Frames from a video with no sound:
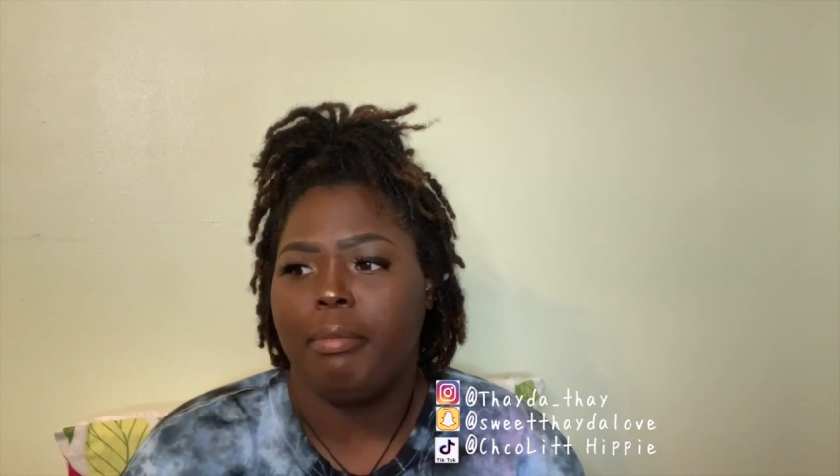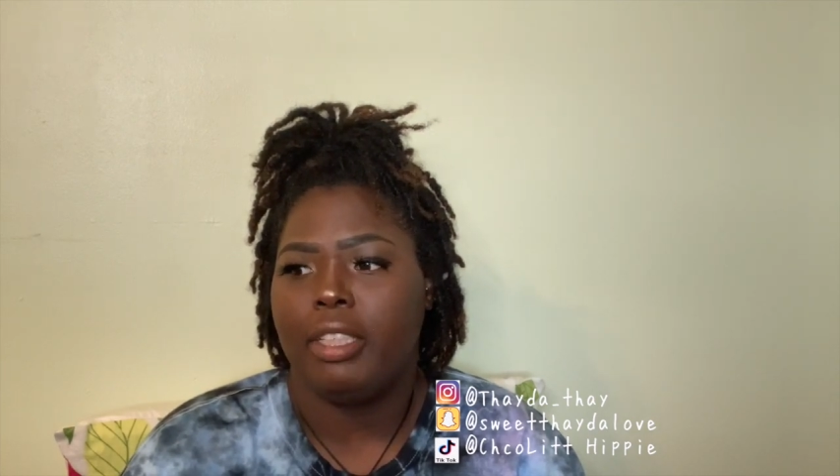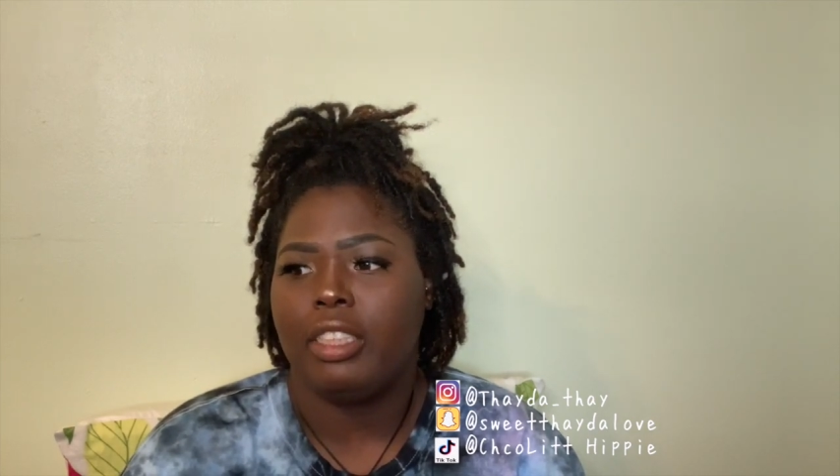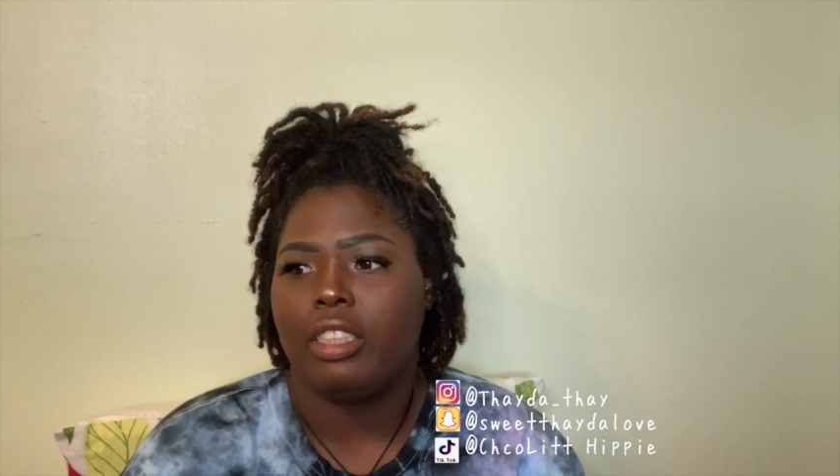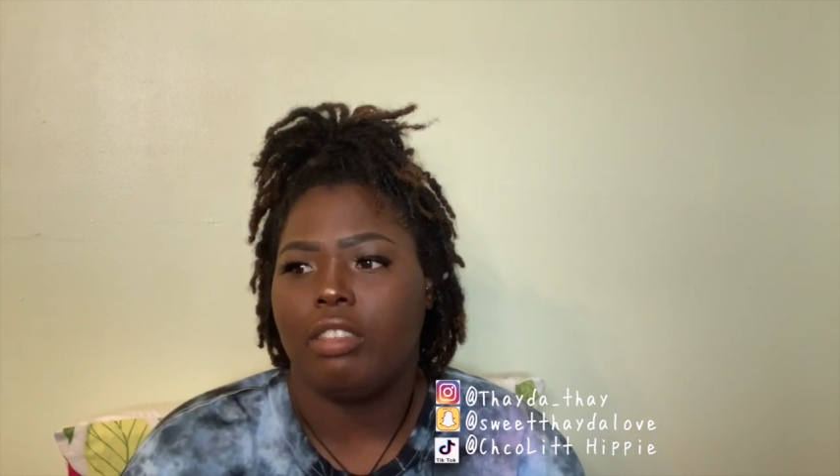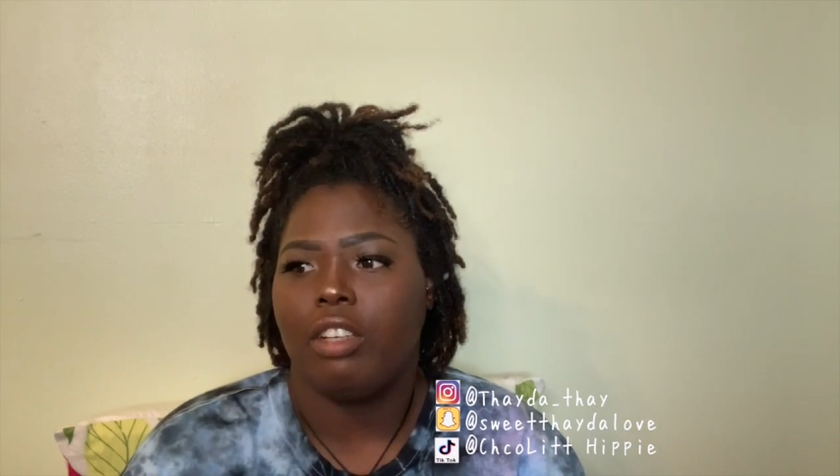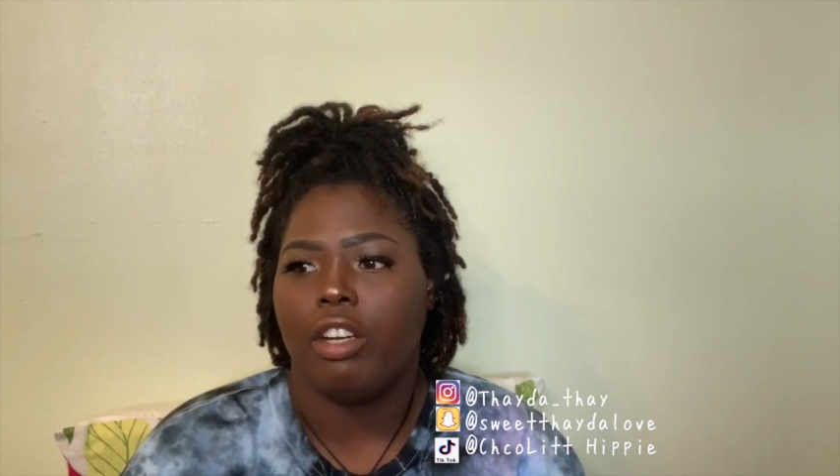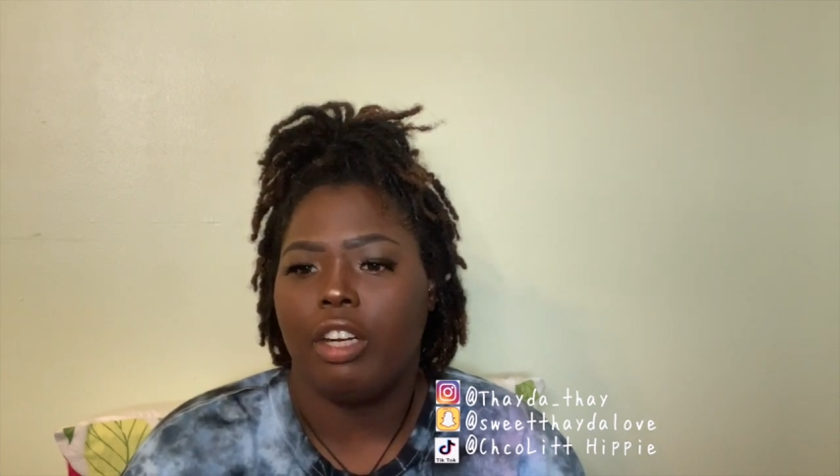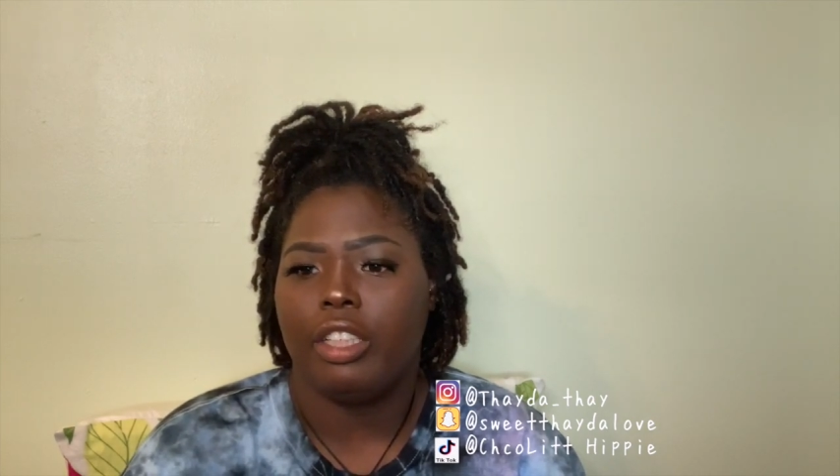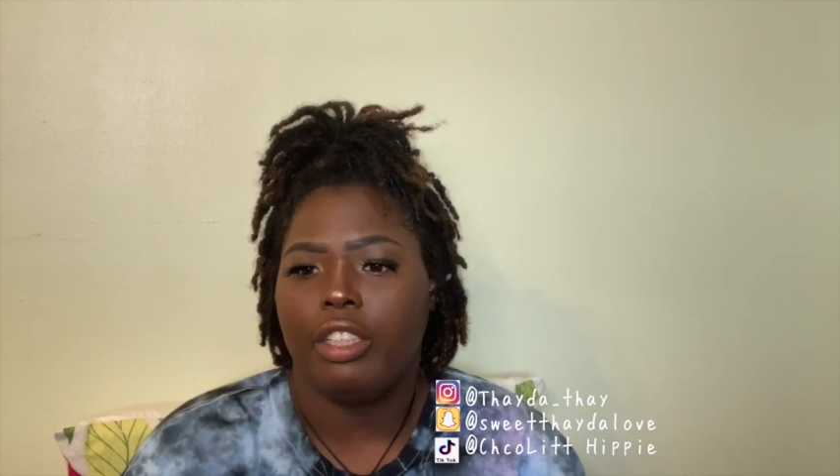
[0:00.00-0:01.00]
minutes of
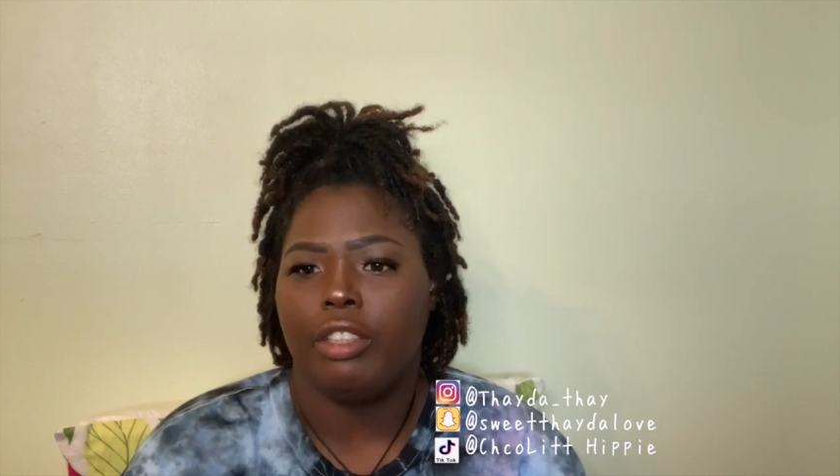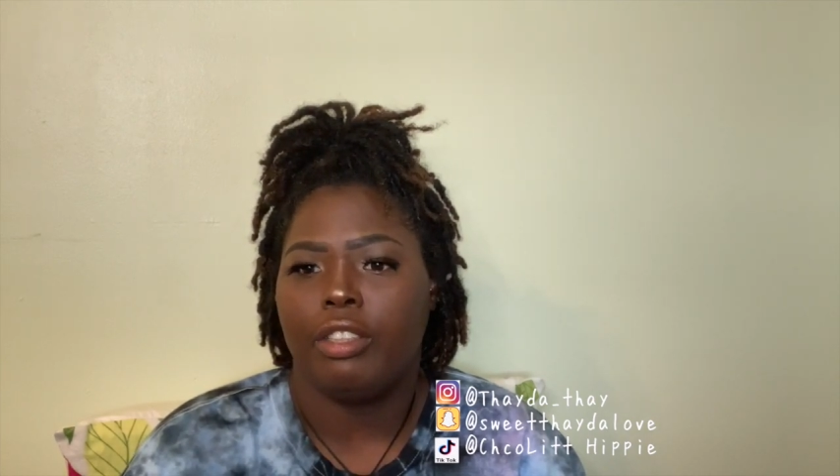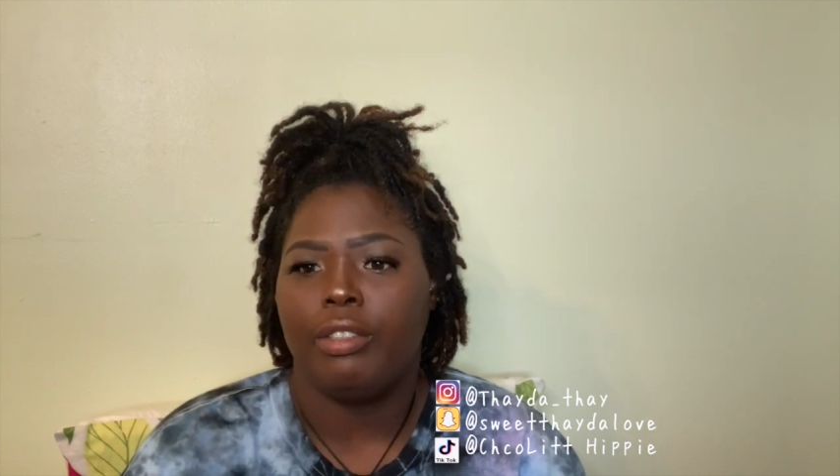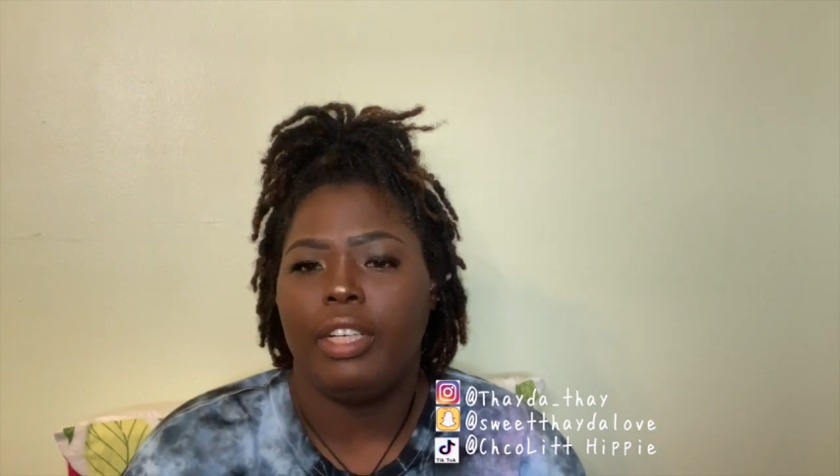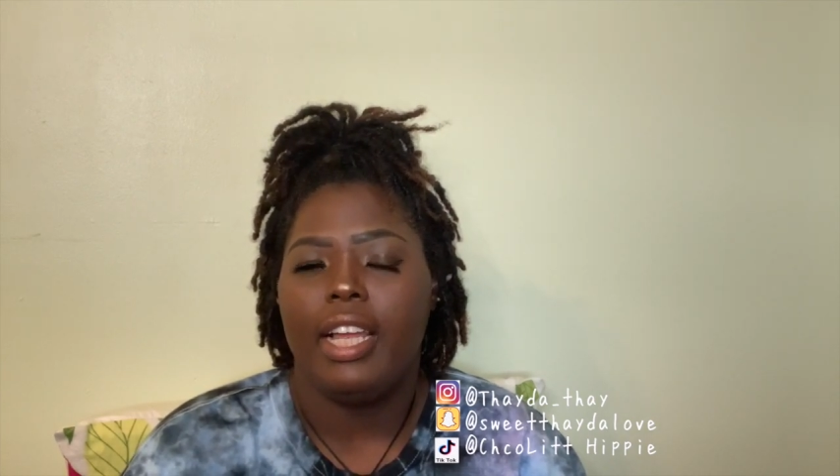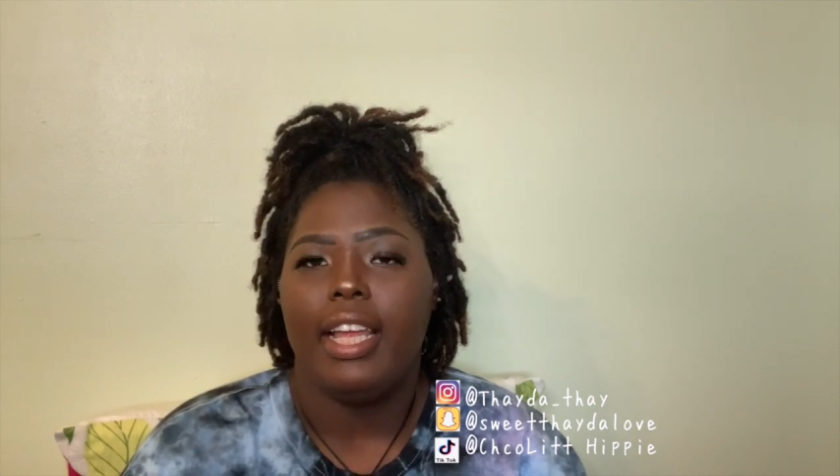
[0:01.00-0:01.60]
cardio,